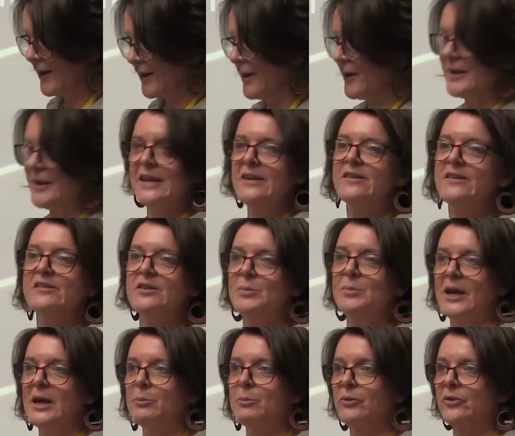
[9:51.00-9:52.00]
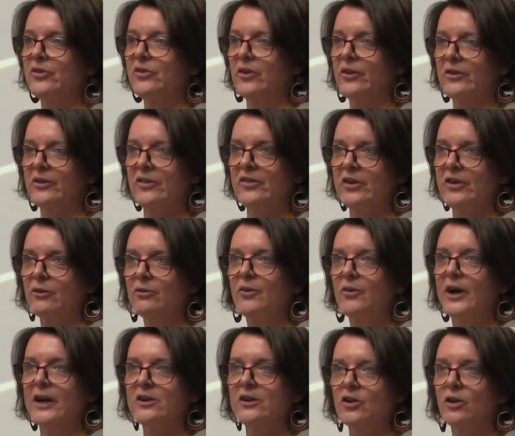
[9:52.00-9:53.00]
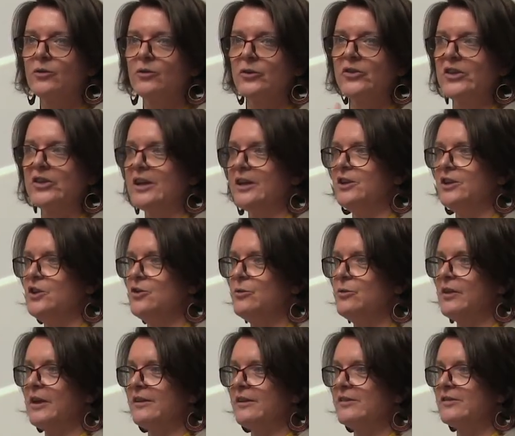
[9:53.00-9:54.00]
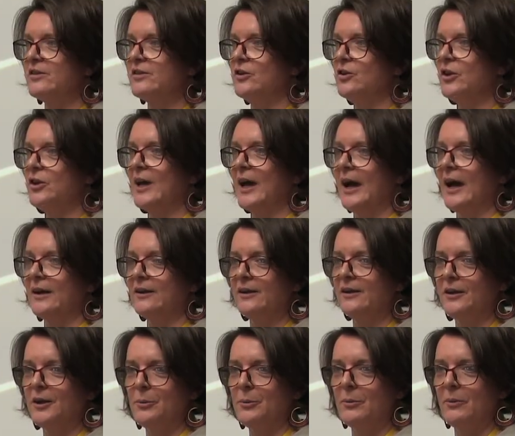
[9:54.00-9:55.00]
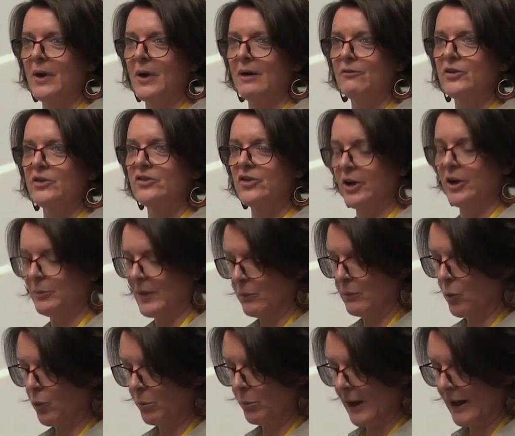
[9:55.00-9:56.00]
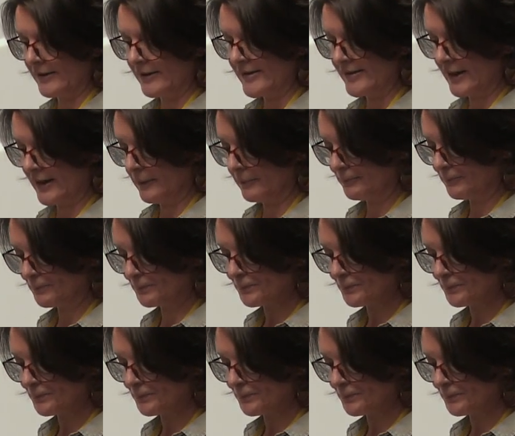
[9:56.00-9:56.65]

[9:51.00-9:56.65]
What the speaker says: needed to be able to still find novelty and new things to look at every time they walk past it.